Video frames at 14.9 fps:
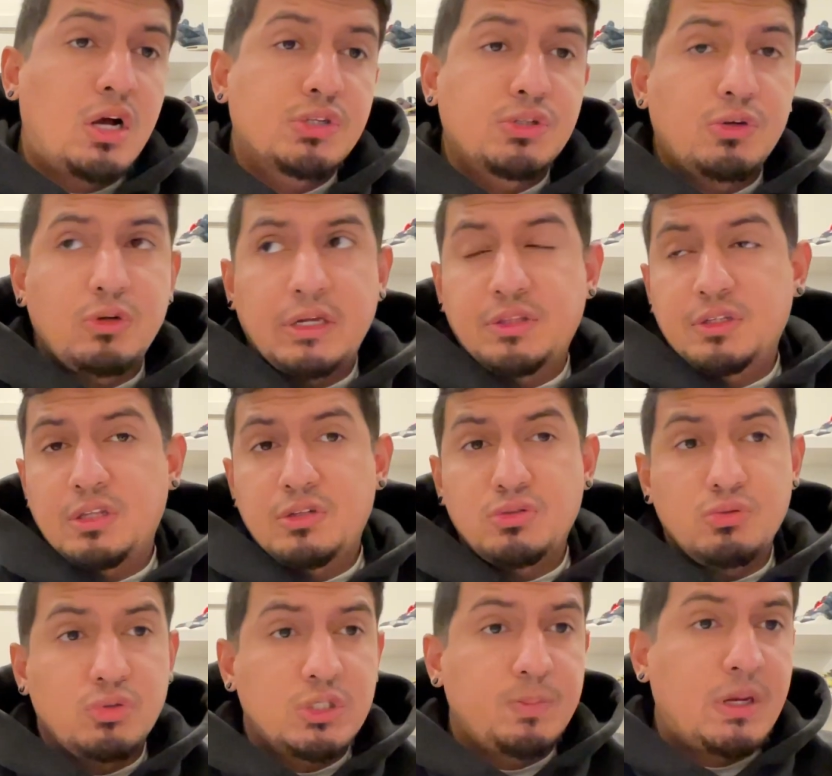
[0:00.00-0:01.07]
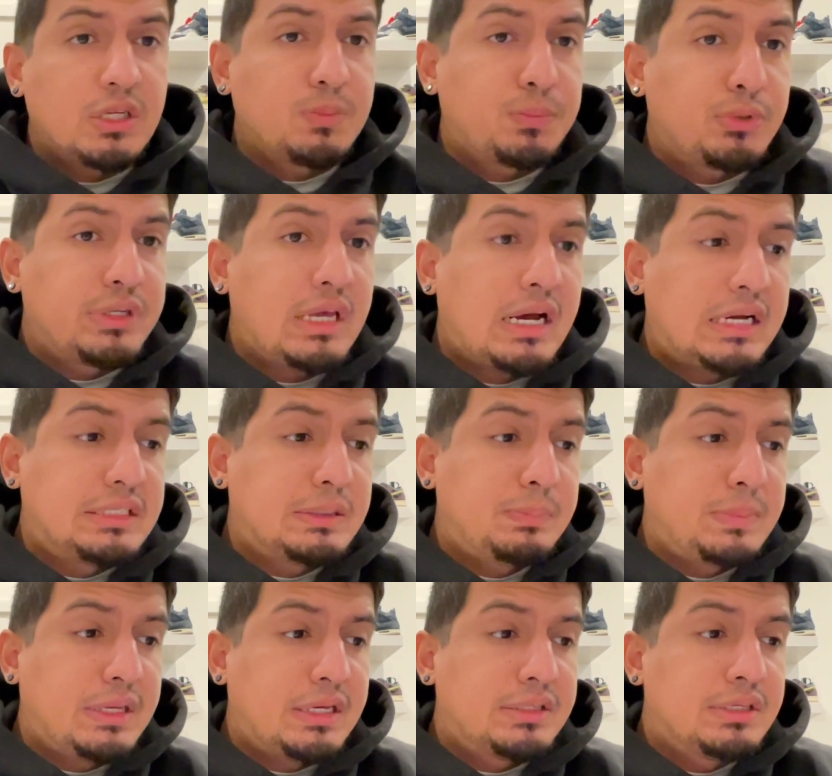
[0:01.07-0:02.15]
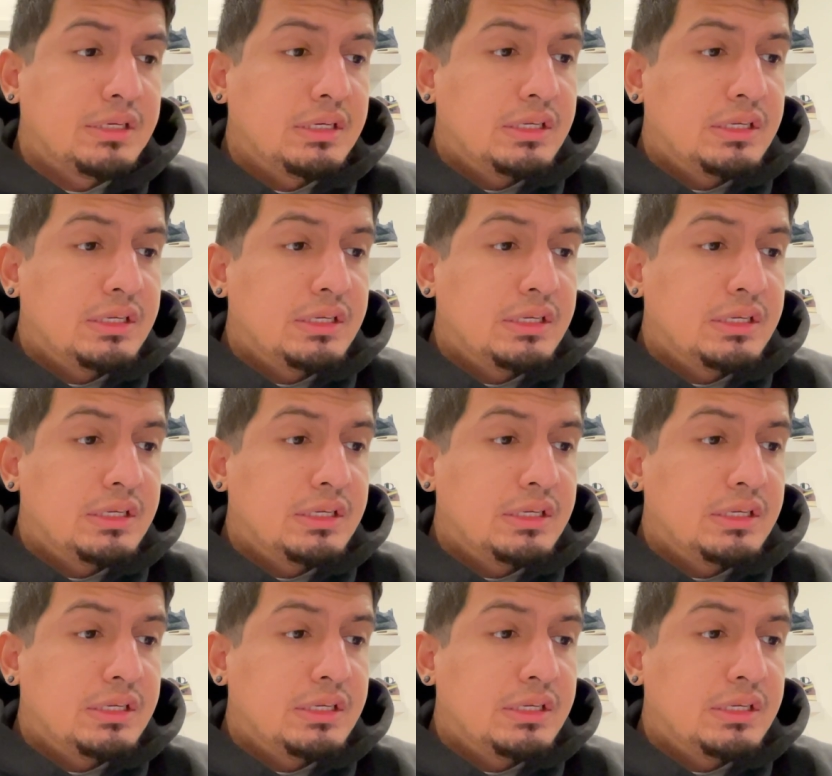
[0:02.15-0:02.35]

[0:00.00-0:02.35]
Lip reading: so I think they do expect pretty high demand.